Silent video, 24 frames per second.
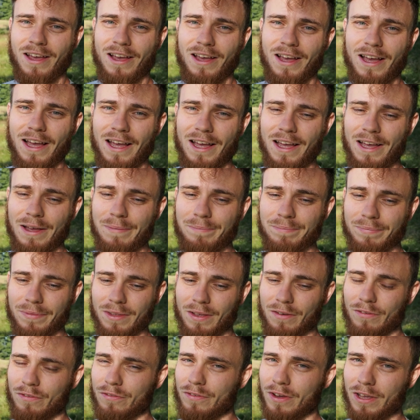Um,
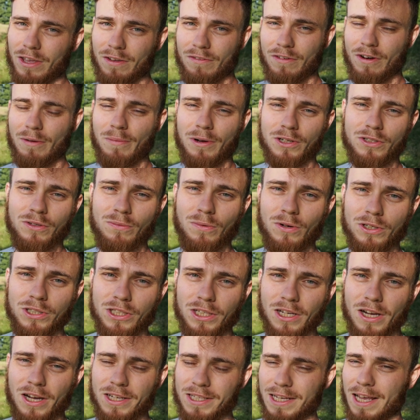thank you very much for watching
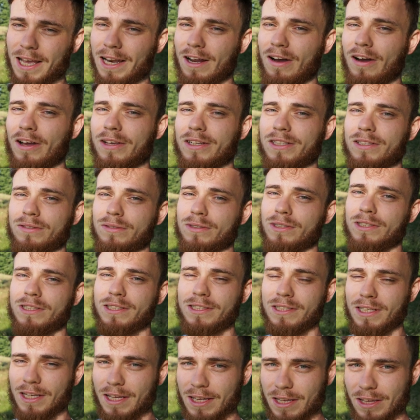guys and I shall
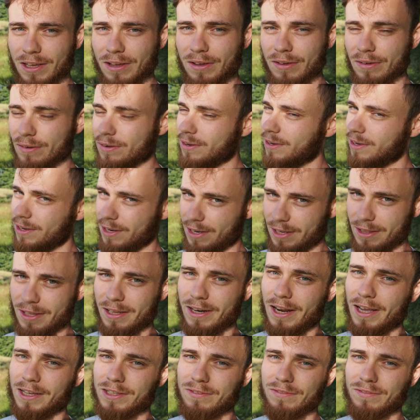see you in the next